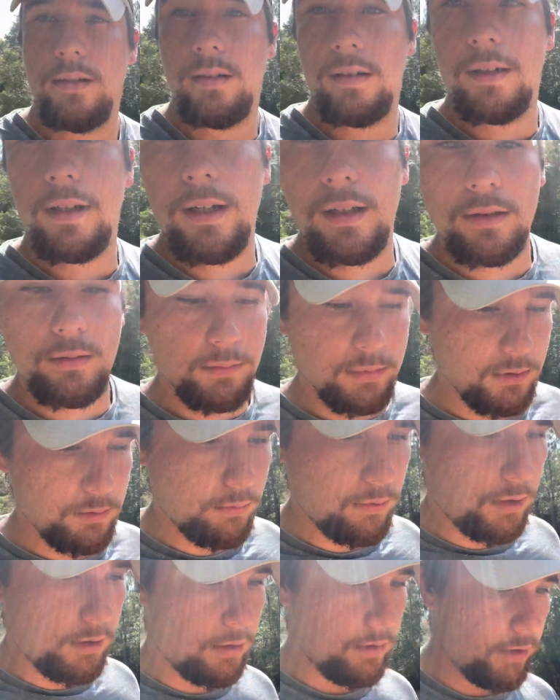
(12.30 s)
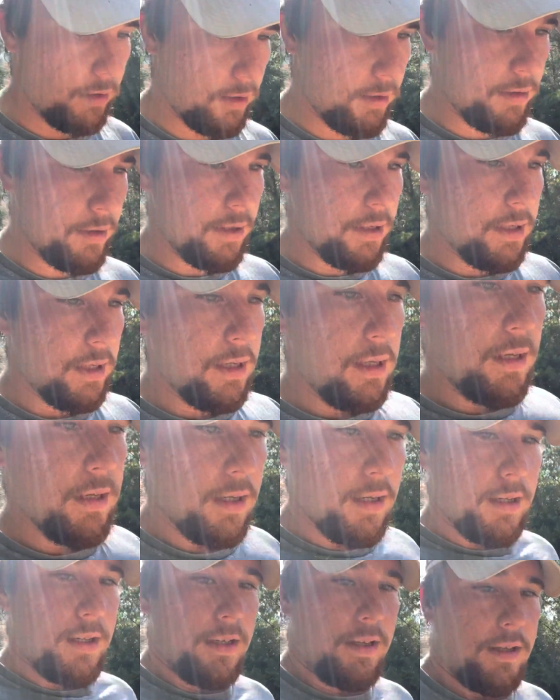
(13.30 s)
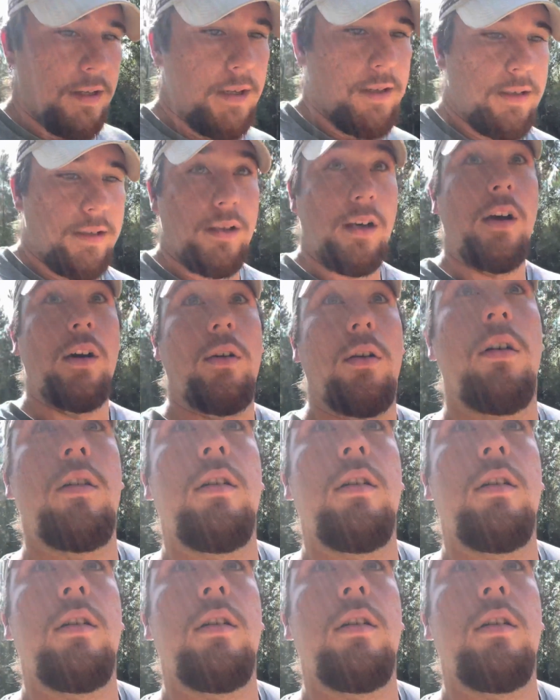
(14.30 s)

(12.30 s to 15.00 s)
got a little bit of water there. So